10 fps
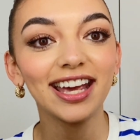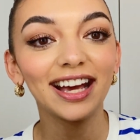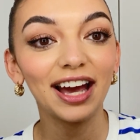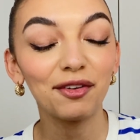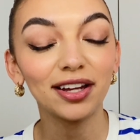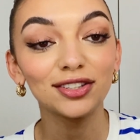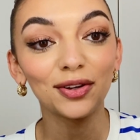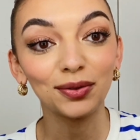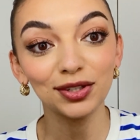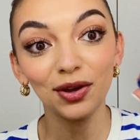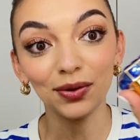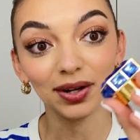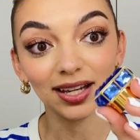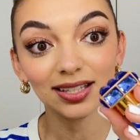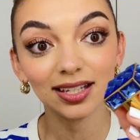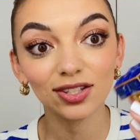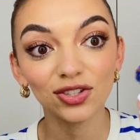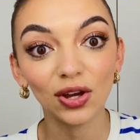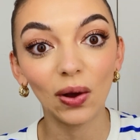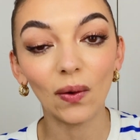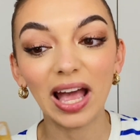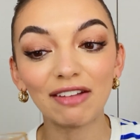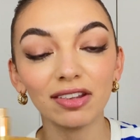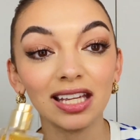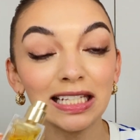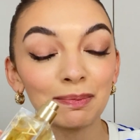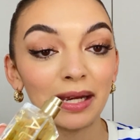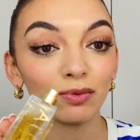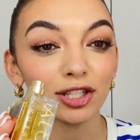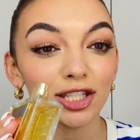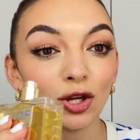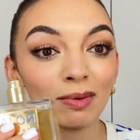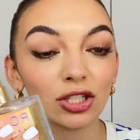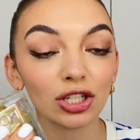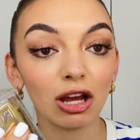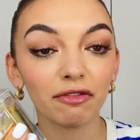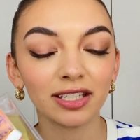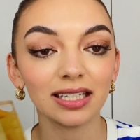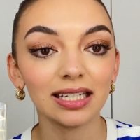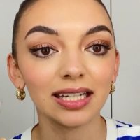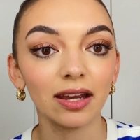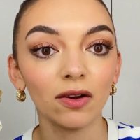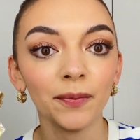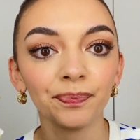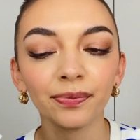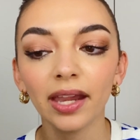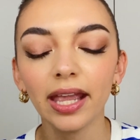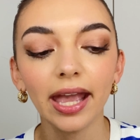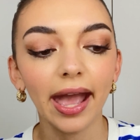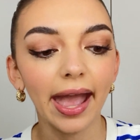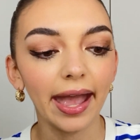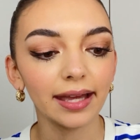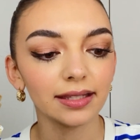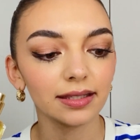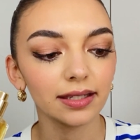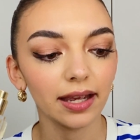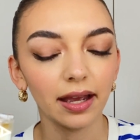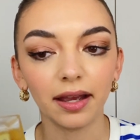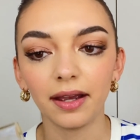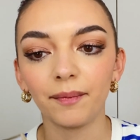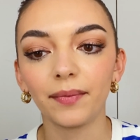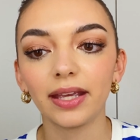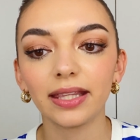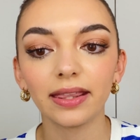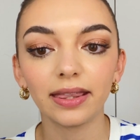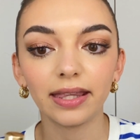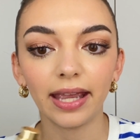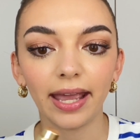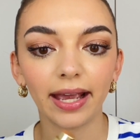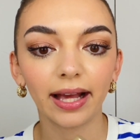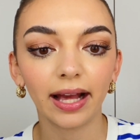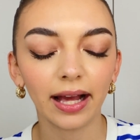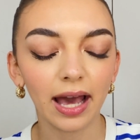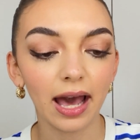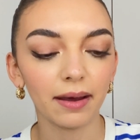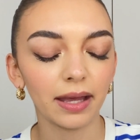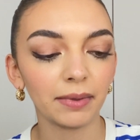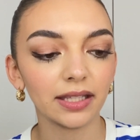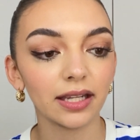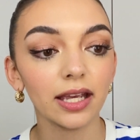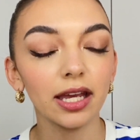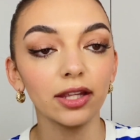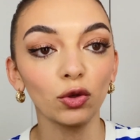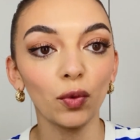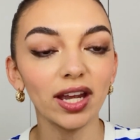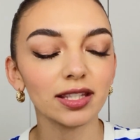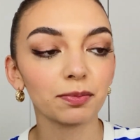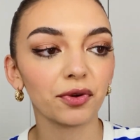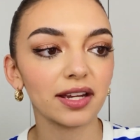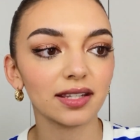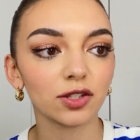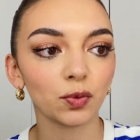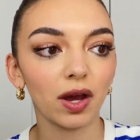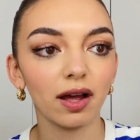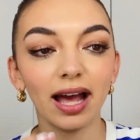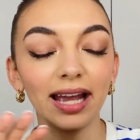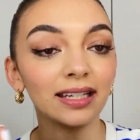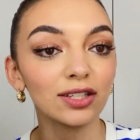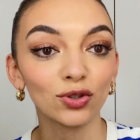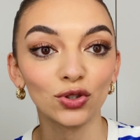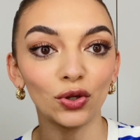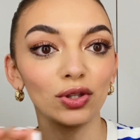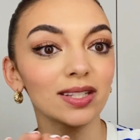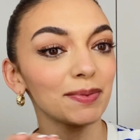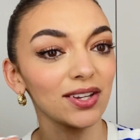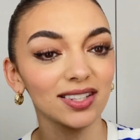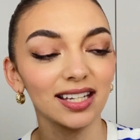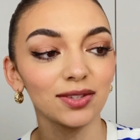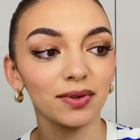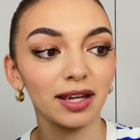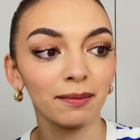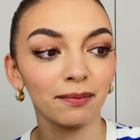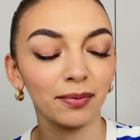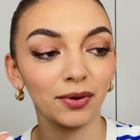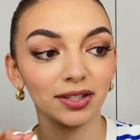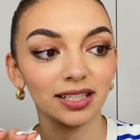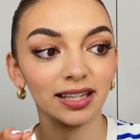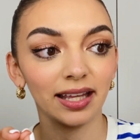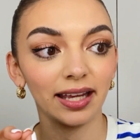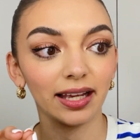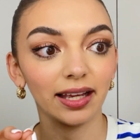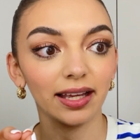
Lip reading: karat gold coated. So everything's made with so much love and detail. And the cap, I mean, the way it sprays as well. I need to show you this because that's really important, like